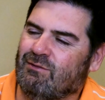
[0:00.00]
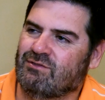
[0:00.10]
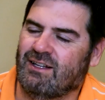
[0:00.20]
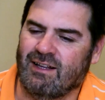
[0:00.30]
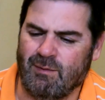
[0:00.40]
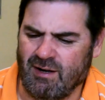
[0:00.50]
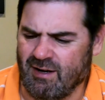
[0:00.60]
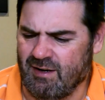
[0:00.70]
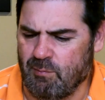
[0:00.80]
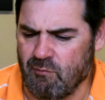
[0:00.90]
don't sound like I gotta
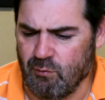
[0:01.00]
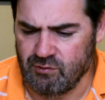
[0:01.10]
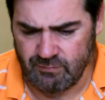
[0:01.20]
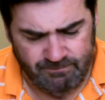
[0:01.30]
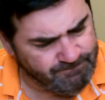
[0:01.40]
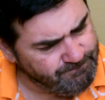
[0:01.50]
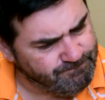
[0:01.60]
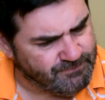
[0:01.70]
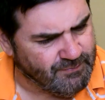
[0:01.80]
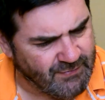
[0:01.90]
get a deeper voice.
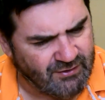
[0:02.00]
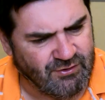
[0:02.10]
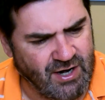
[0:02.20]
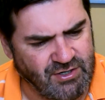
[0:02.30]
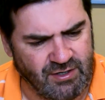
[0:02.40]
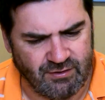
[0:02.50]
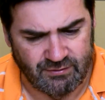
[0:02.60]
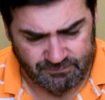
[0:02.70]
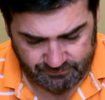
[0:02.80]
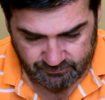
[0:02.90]
Go scratchy
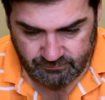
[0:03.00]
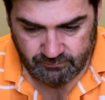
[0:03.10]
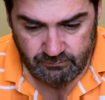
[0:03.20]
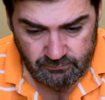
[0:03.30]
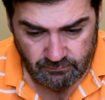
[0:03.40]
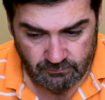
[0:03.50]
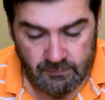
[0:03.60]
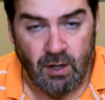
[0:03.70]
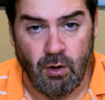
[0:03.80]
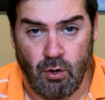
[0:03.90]
third.
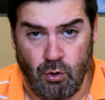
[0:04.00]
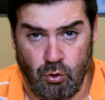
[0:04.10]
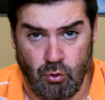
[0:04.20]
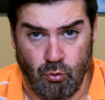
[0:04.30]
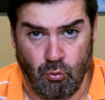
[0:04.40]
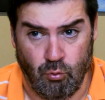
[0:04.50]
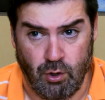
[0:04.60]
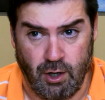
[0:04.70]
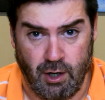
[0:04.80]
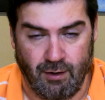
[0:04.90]
You
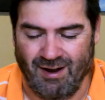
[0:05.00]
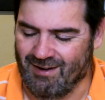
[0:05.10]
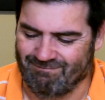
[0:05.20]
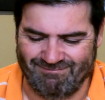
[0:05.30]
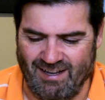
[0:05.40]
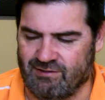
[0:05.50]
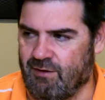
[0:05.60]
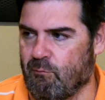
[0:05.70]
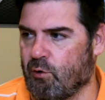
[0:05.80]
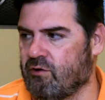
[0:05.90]
rang. That's
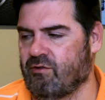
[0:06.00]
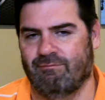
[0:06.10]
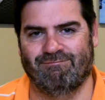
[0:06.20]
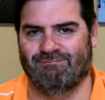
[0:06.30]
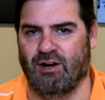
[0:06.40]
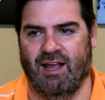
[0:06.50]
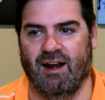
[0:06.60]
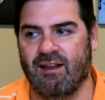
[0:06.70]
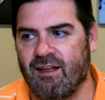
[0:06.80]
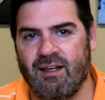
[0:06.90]
even worse. Forget
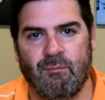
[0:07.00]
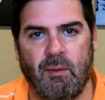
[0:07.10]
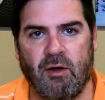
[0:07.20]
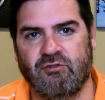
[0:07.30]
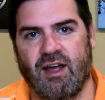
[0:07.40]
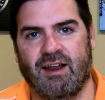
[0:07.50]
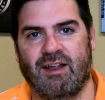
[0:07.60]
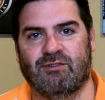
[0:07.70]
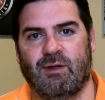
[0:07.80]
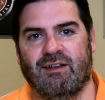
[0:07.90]
it. Maybe I'll try again
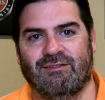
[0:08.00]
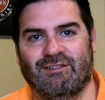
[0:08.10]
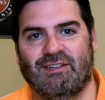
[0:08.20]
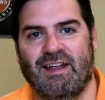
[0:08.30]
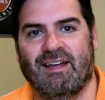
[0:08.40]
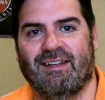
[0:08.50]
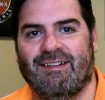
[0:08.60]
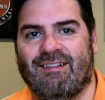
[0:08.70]
next week. See ya.